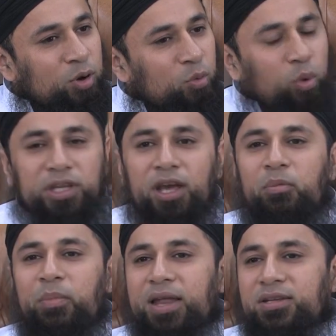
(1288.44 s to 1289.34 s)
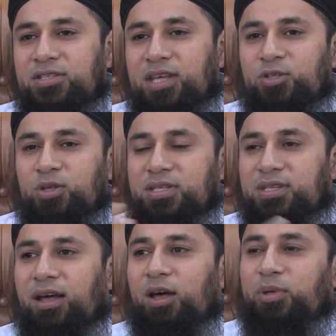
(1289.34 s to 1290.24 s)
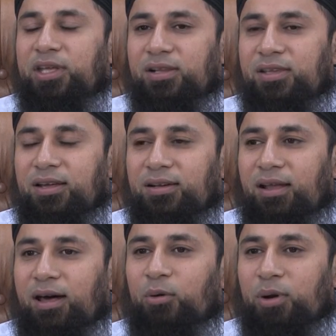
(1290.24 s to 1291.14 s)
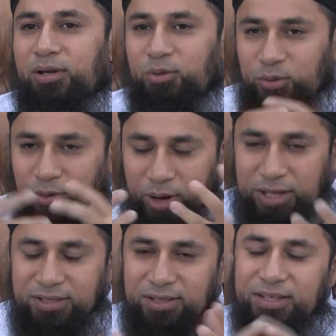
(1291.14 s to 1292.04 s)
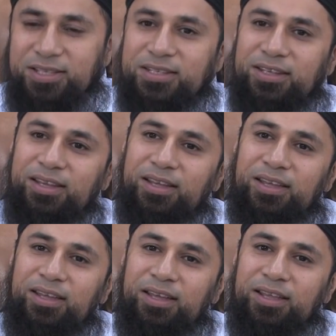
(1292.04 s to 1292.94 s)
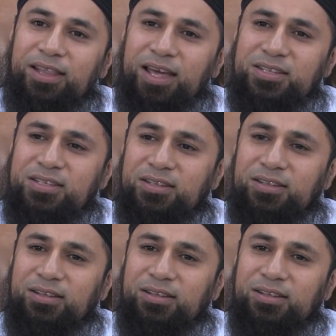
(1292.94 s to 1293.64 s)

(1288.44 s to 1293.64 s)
One young man said to the Sahabi radiyallahu anhu, who narrated this, that